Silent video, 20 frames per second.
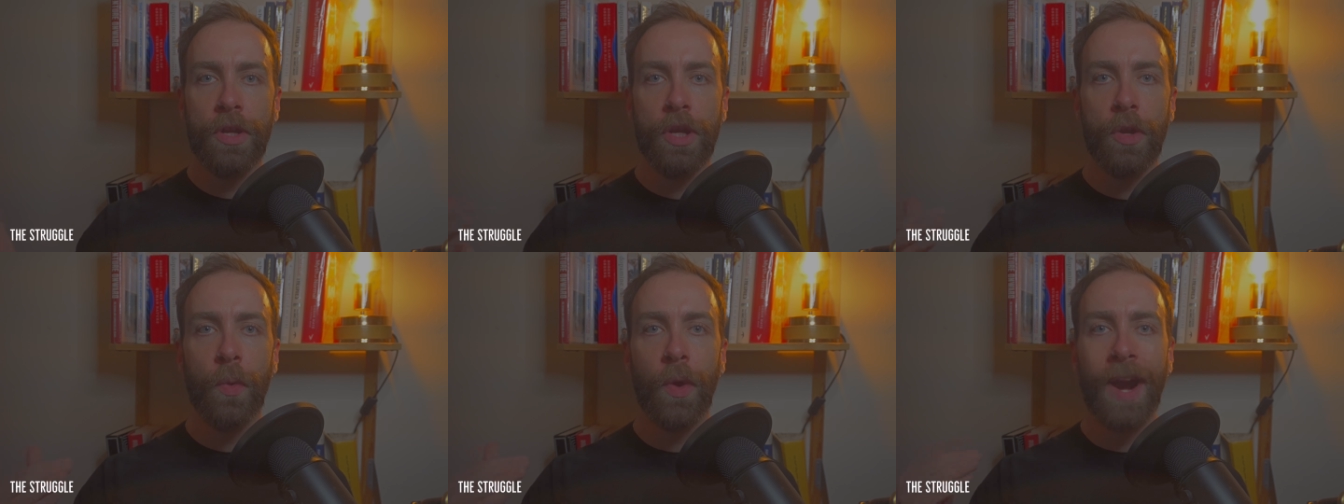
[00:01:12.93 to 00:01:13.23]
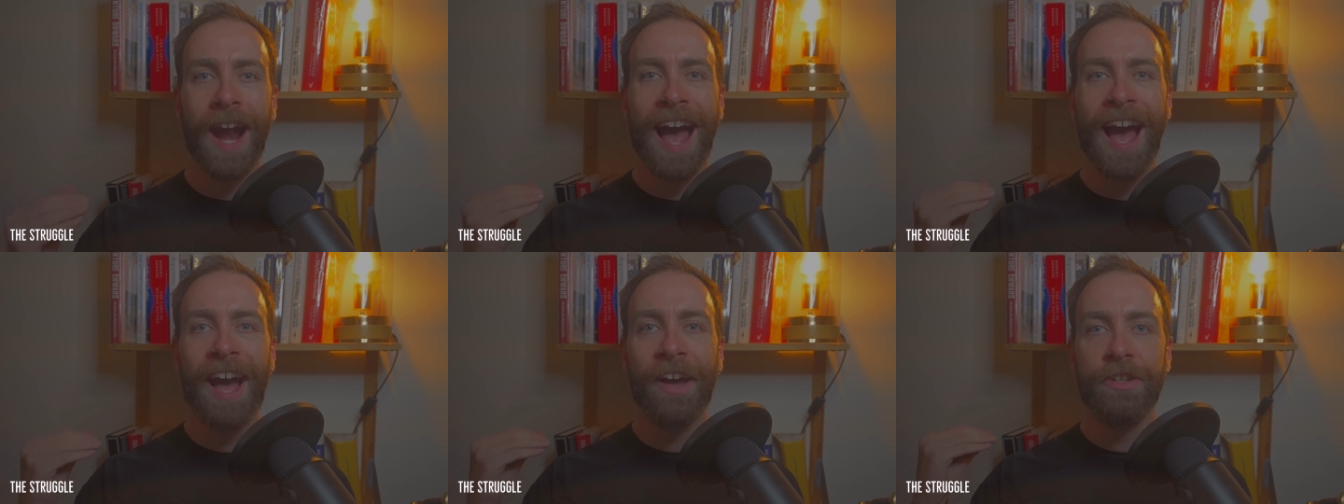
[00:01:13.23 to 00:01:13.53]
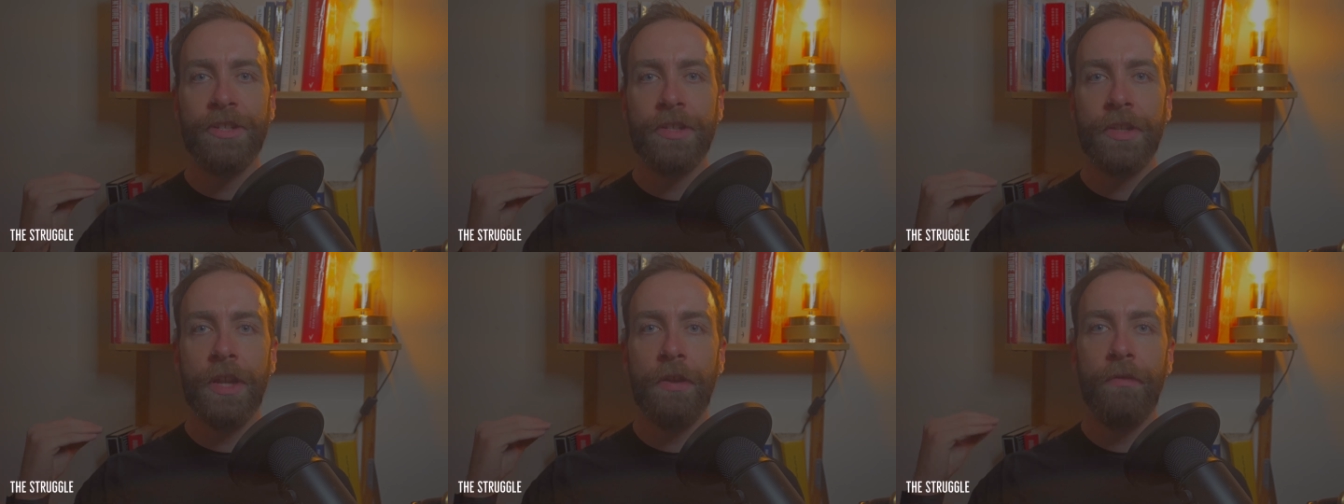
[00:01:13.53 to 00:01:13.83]
you were
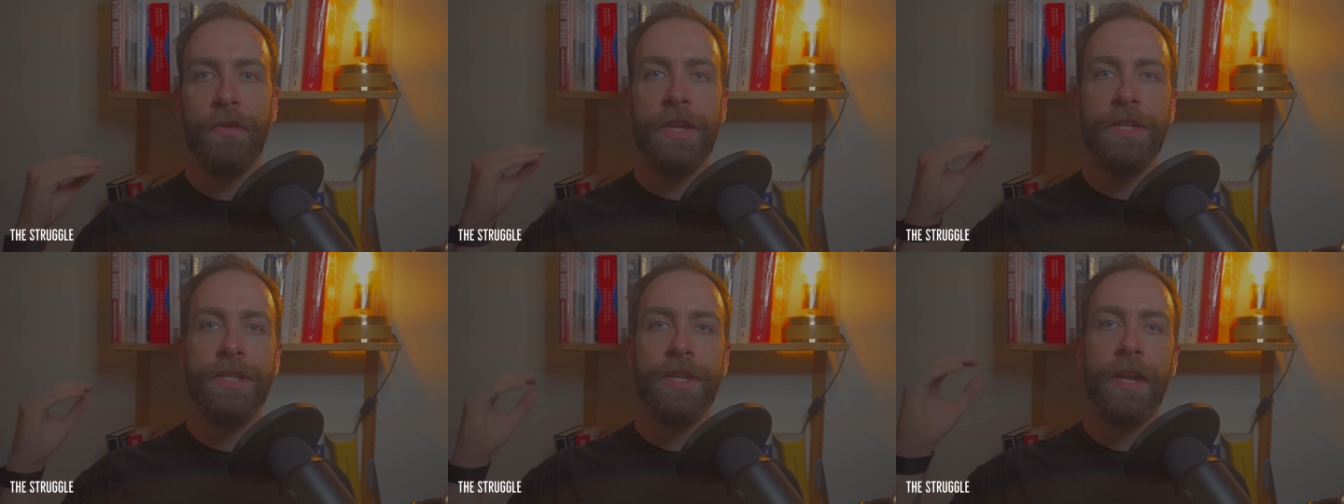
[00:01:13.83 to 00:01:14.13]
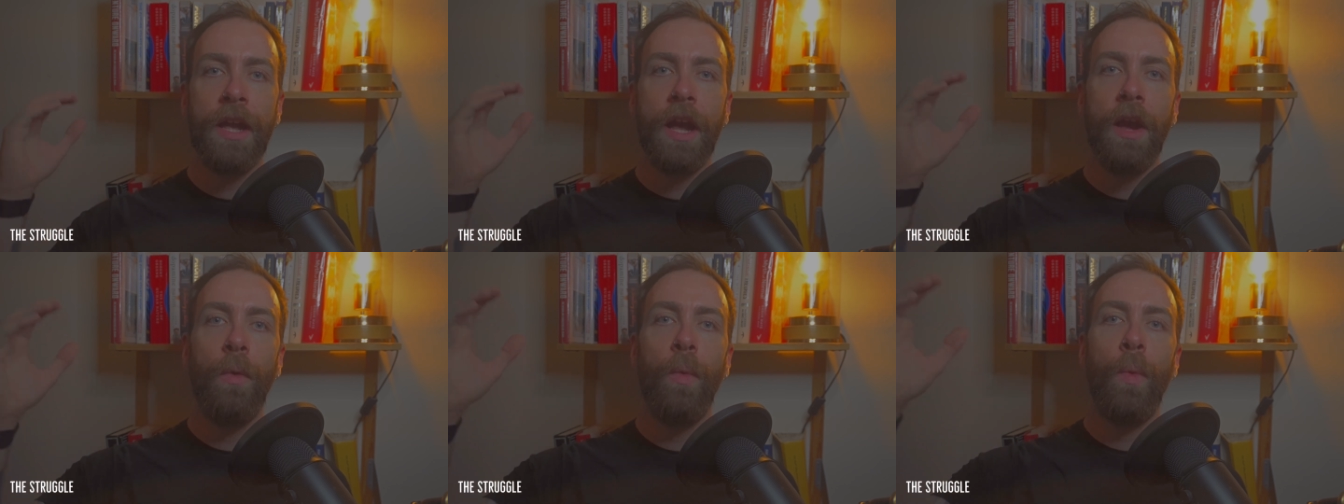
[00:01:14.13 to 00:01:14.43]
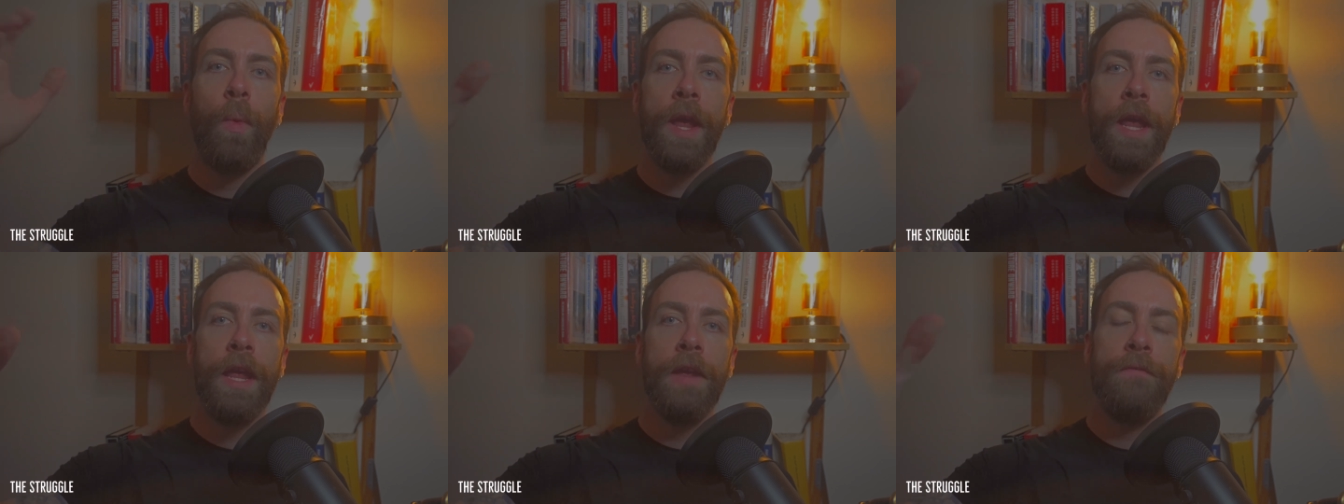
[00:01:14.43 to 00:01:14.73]
actually reaching
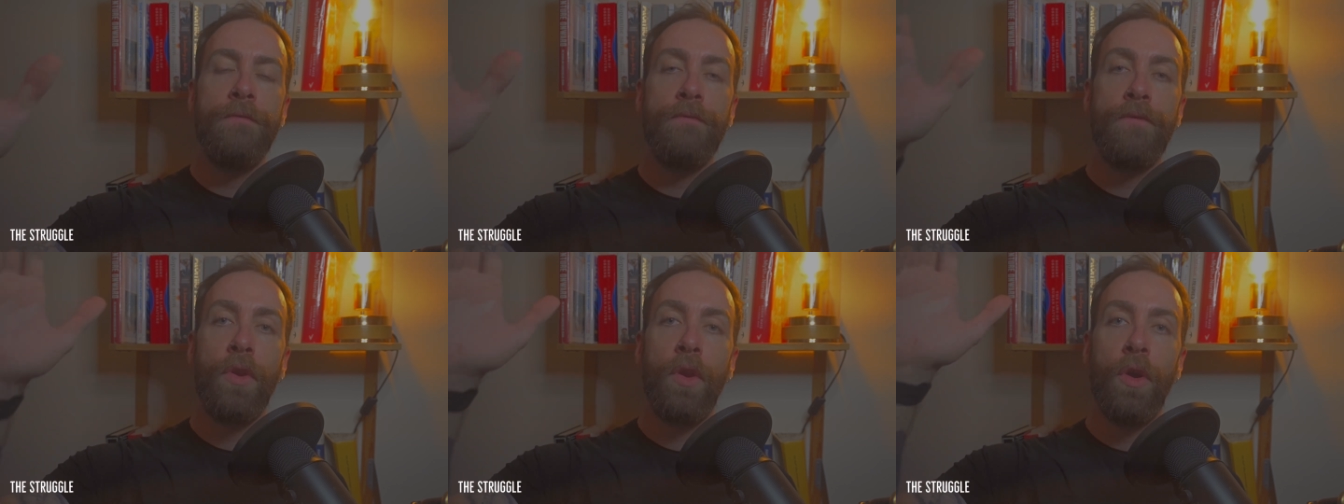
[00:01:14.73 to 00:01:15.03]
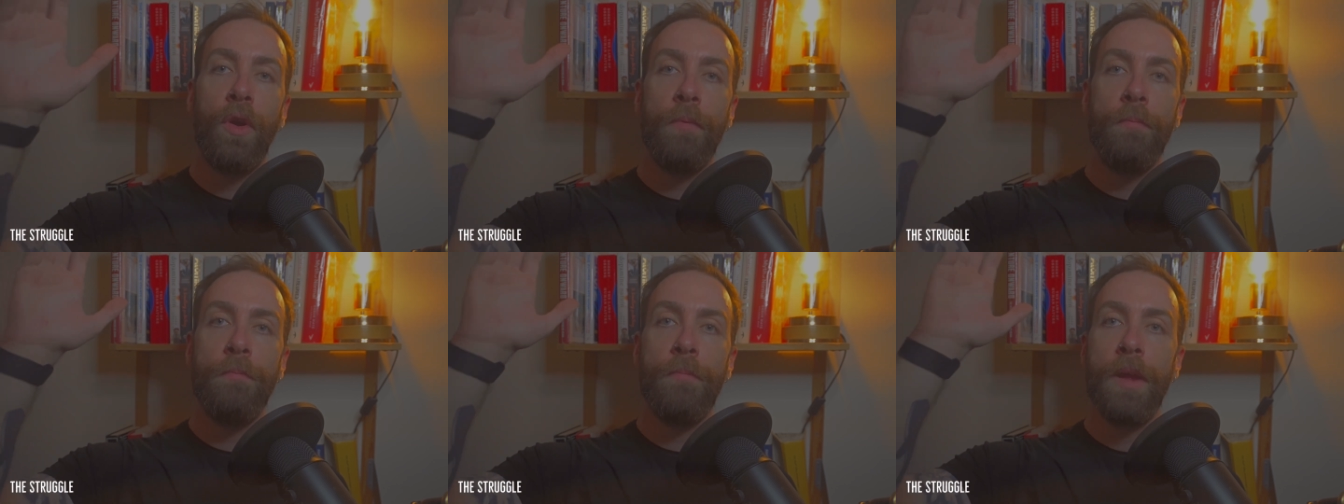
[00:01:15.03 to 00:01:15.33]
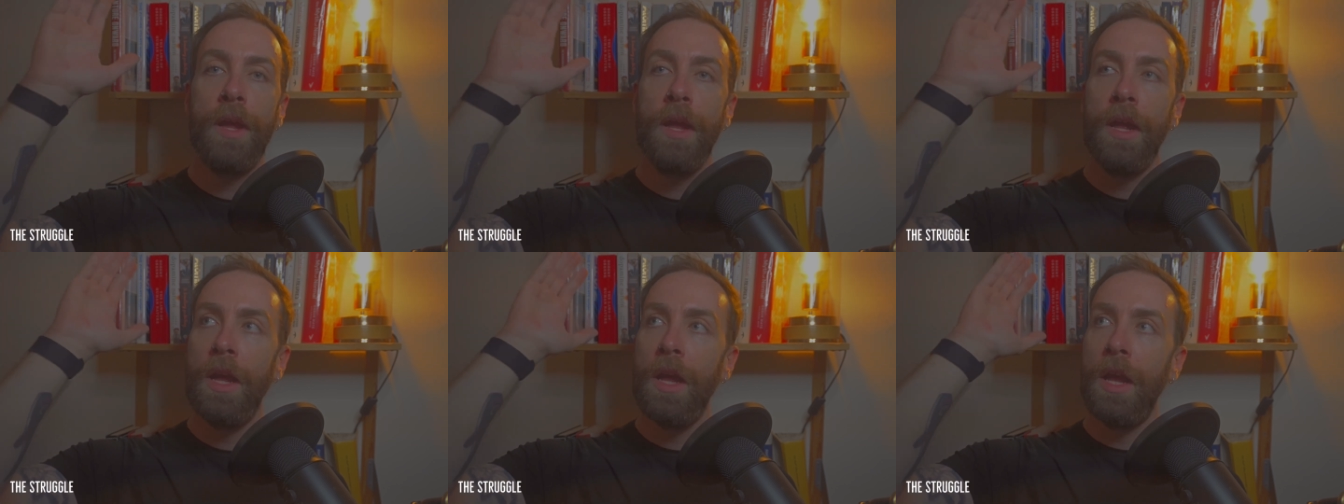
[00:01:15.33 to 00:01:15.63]
away from
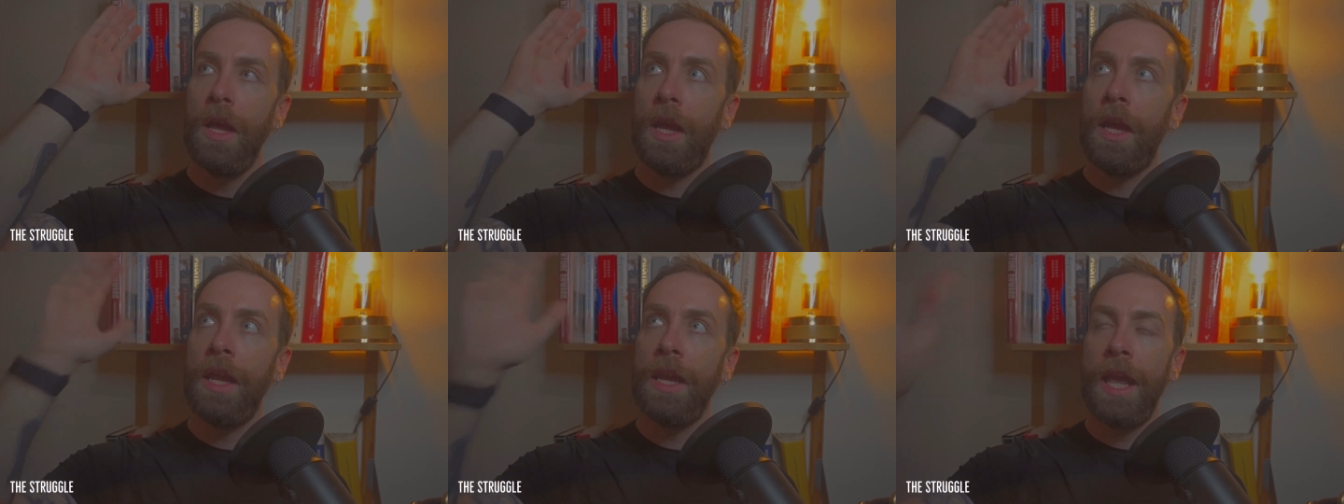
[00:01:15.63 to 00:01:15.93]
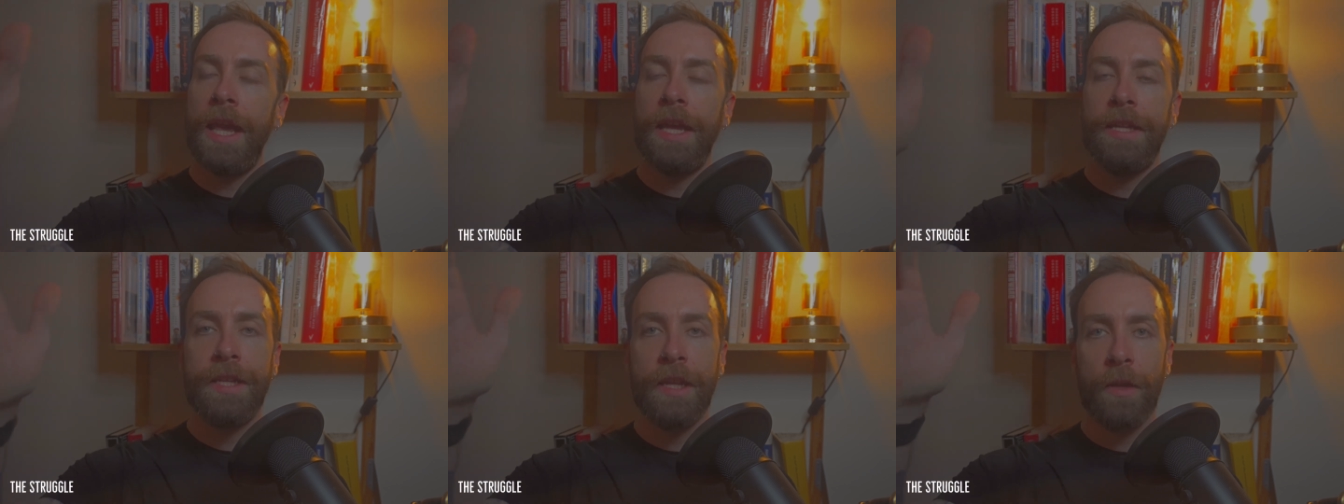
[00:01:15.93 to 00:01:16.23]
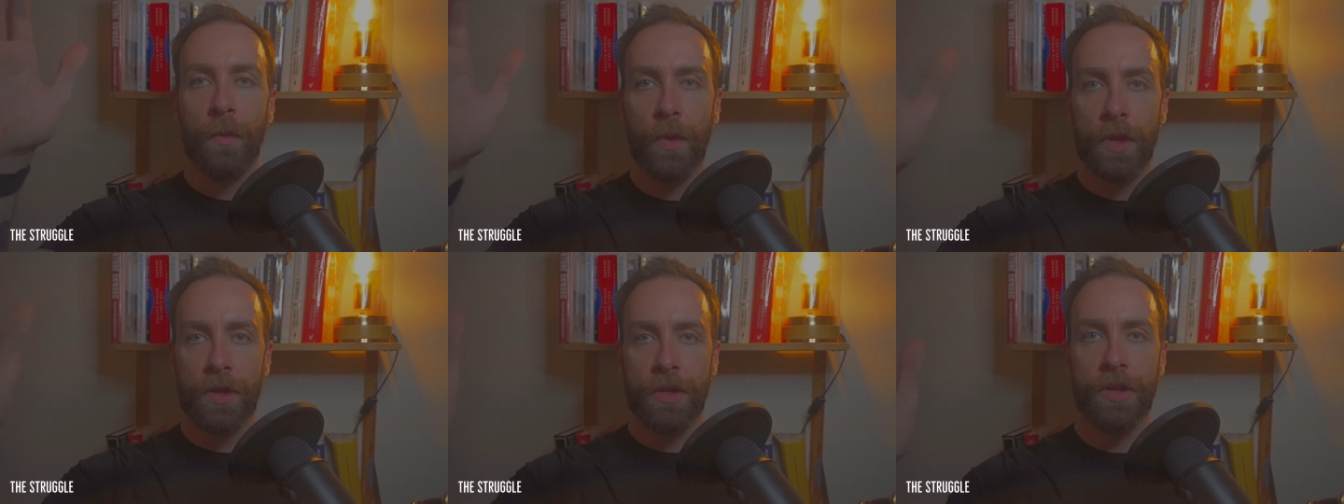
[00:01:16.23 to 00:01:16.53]

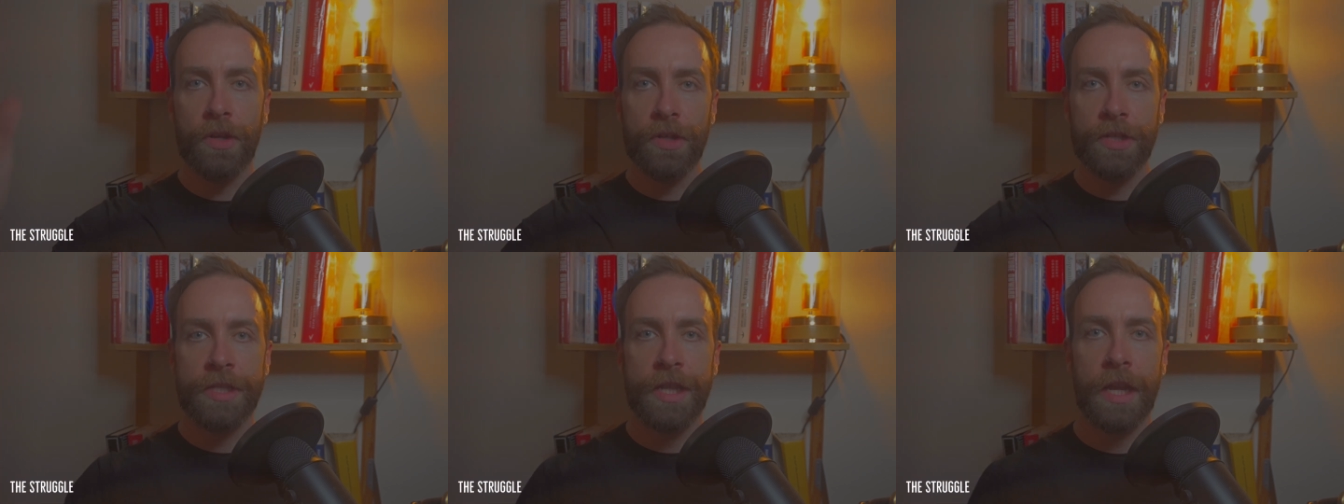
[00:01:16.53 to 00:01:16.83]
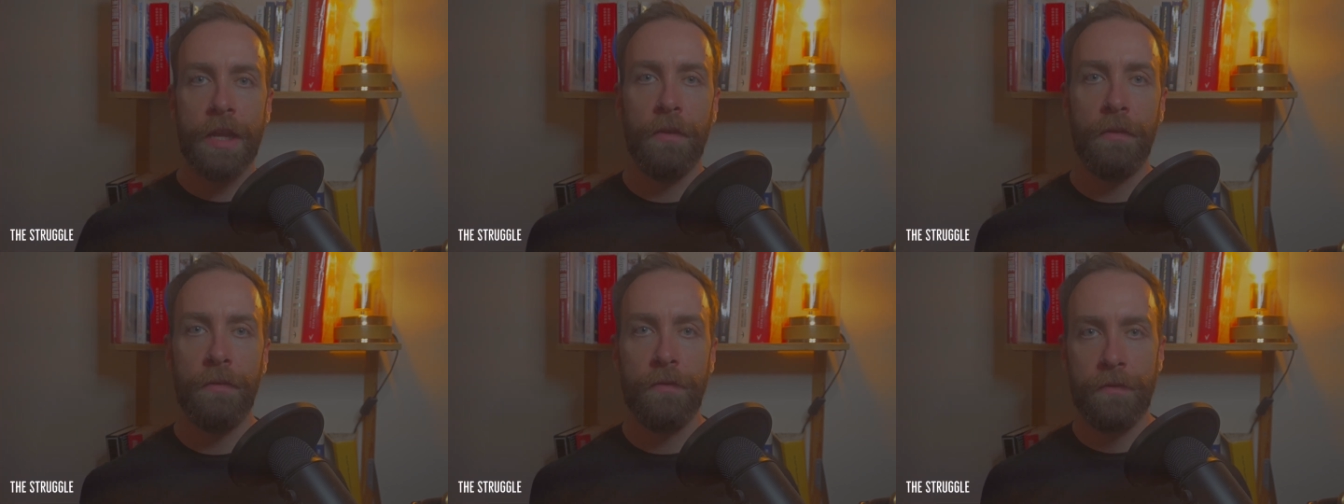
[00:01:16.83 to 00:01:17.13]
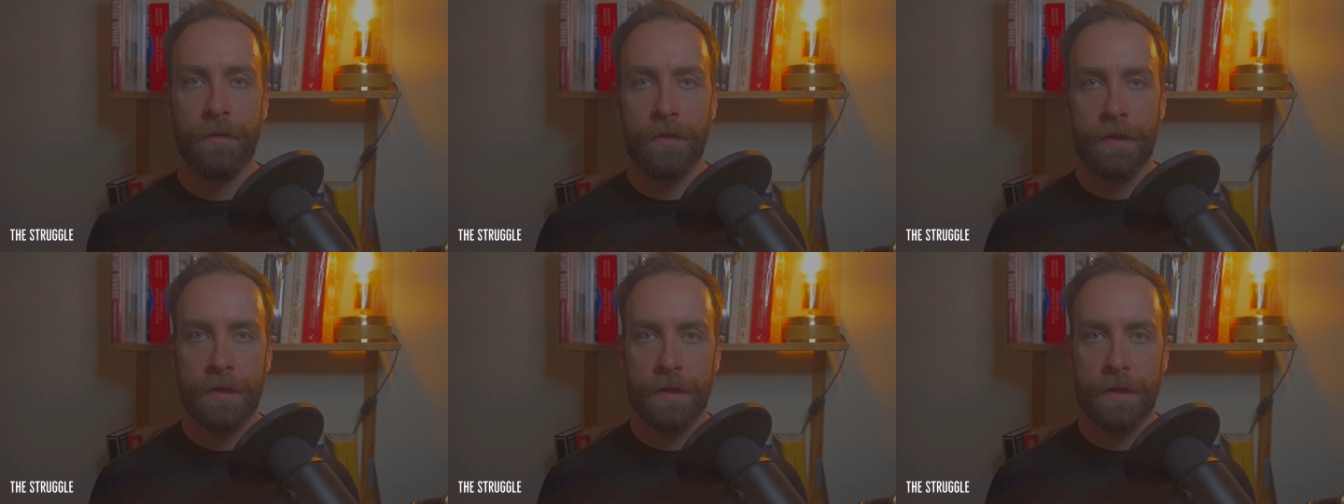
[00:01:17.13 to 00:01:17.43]
connecting with yourself?